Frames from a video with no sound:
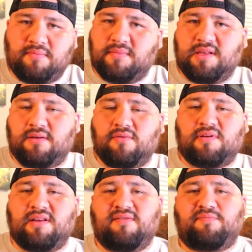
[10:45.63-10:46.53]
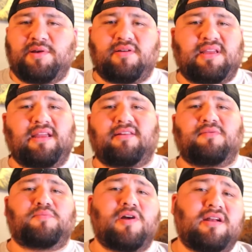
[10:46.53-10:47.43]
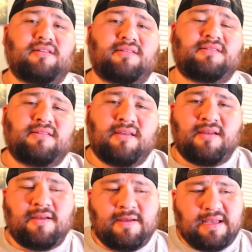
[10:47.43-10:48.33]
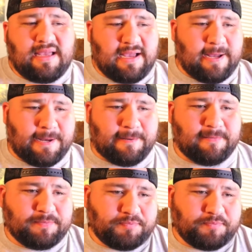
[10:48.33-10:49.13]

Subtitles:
the Oak Cliff Beer Kingdom products. The